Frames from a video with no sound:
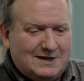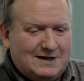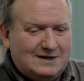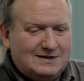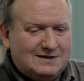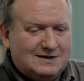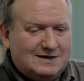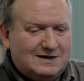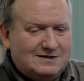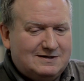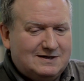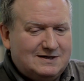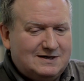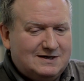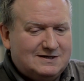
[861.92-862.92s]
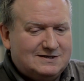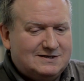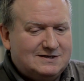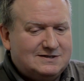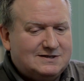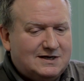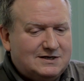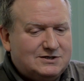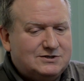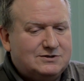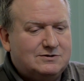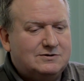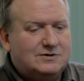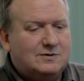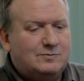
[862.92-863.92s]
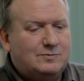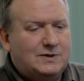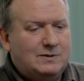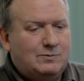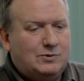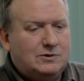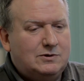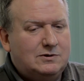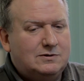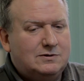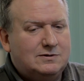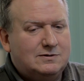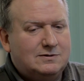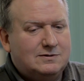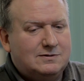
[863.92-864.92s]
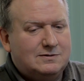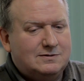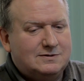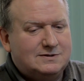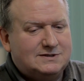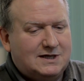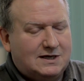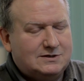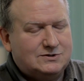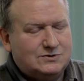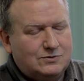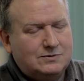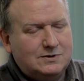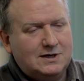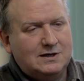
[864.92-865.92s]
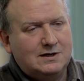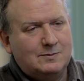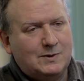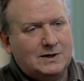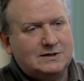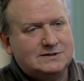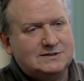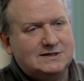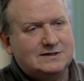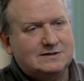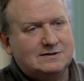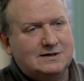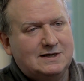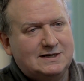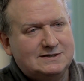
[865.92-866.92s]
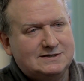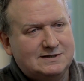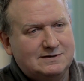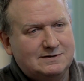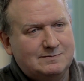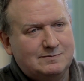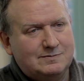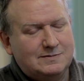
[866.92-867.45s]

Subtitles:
I think it's essential that people start talking about it as a